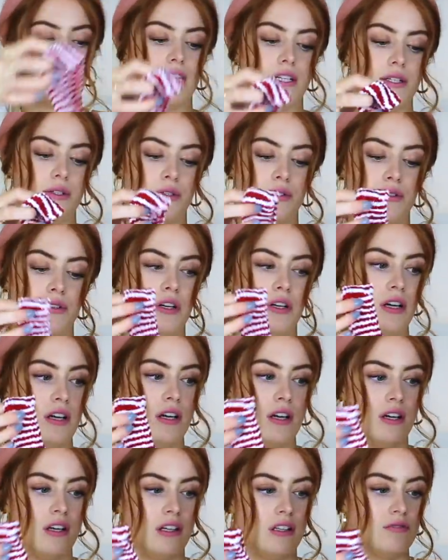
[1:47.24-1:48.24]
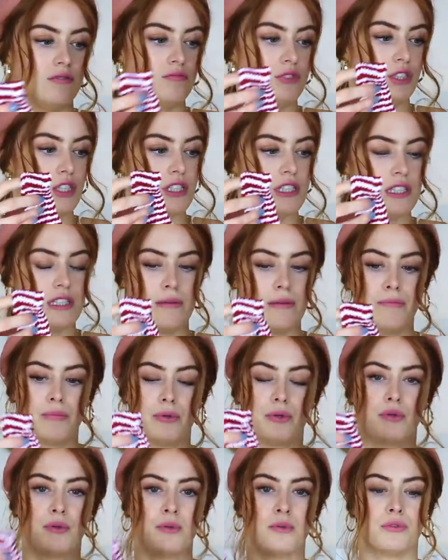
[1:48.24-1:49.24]
a little, just
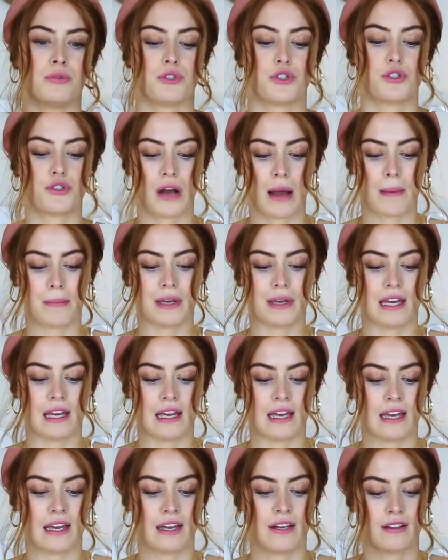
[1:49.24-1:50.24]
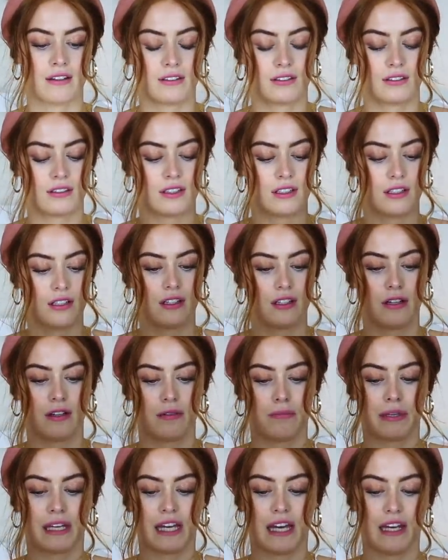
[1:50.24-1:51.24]
simple strappy
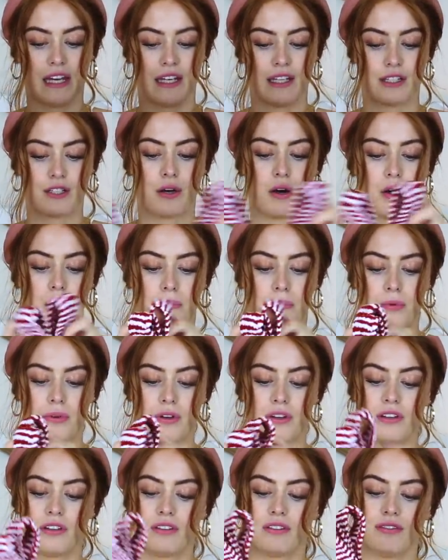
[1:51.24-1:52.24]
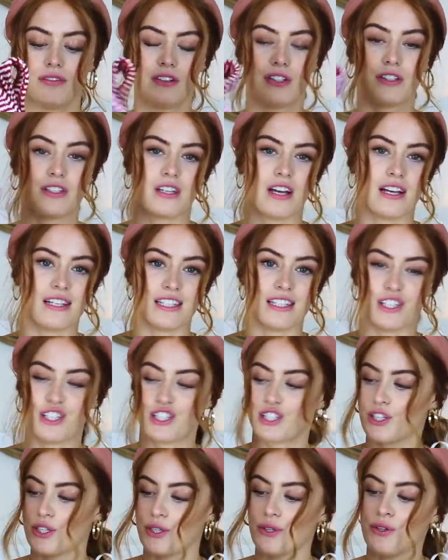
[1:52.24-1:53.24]
bikini top. Feels nice and
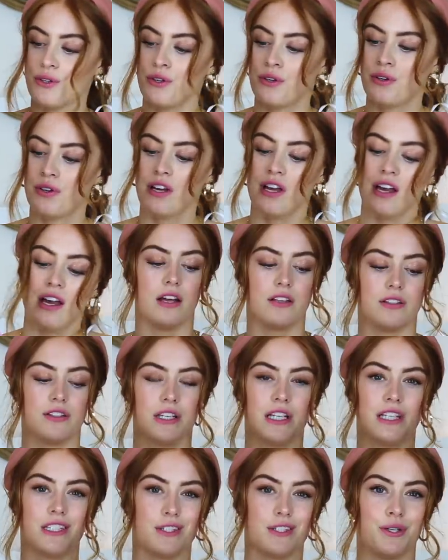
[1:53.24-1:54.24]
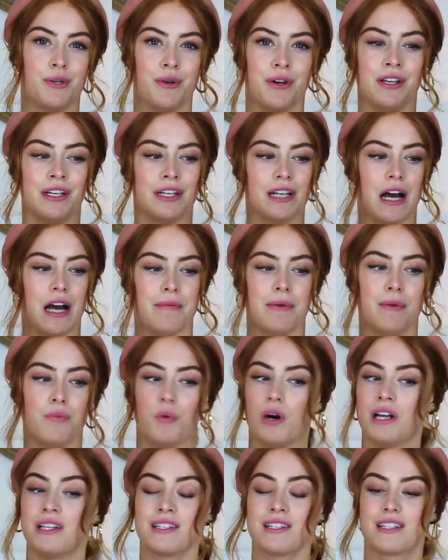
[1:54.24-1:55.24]
secure. These do only come in
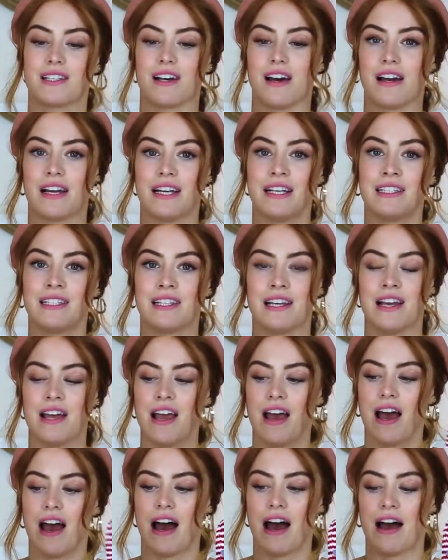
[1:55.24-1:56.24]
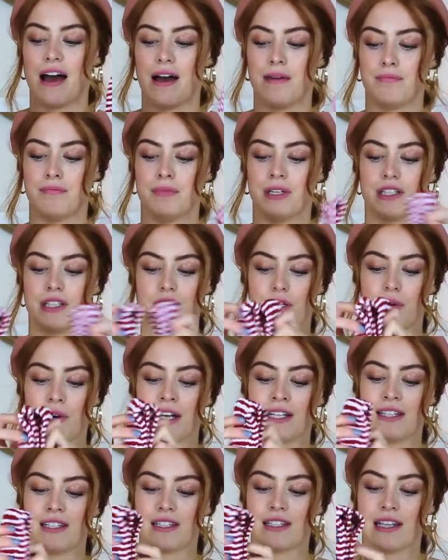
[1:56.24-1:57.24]
one size, so
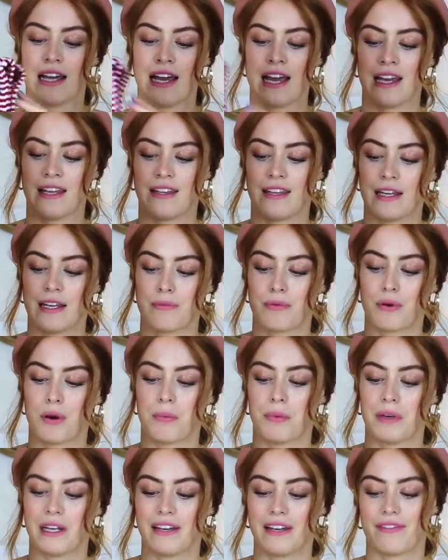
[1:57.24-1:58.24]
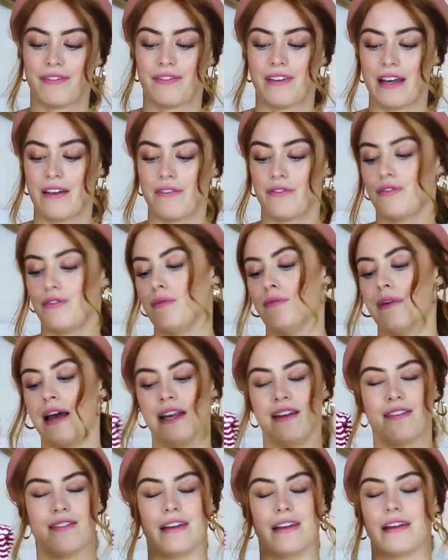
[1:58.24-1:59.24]
I'd say they'd probably fit from
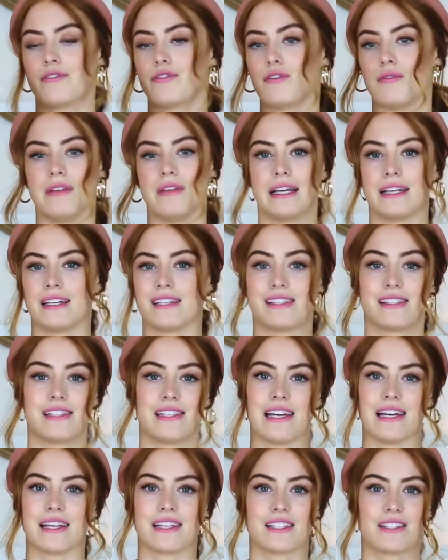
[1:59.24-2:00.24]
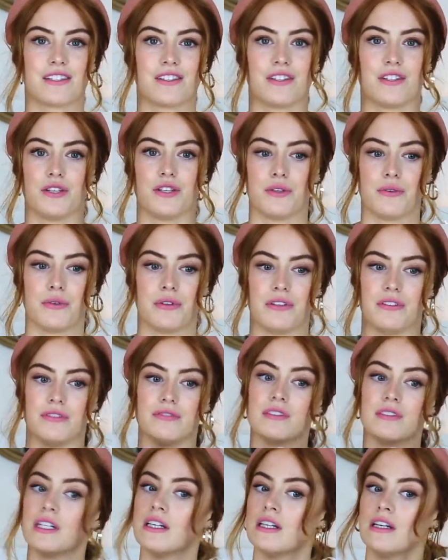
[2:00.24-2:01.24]
anything from like a 6 to a
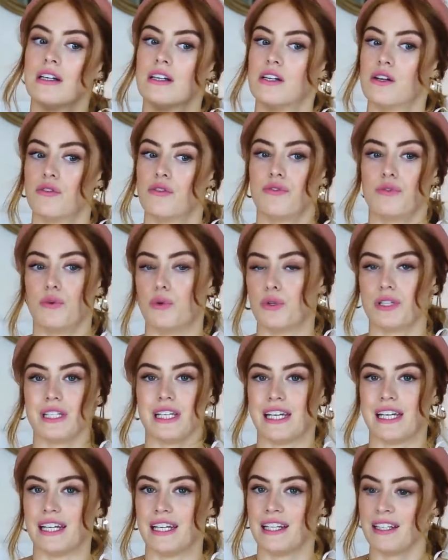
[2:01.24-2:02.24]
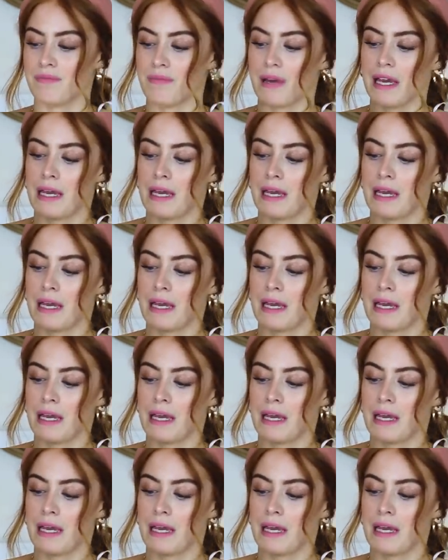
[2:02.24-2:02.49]
14